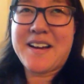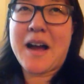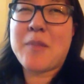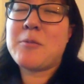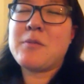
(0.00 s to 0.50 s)

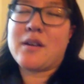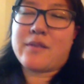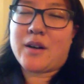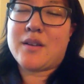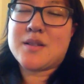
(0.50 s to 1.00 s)
I mean, we love
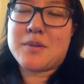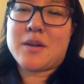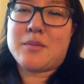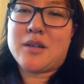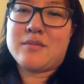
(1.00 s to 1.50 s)
our kids, but
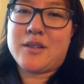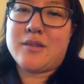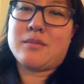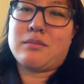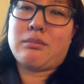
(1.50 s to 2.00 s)
come on, you know,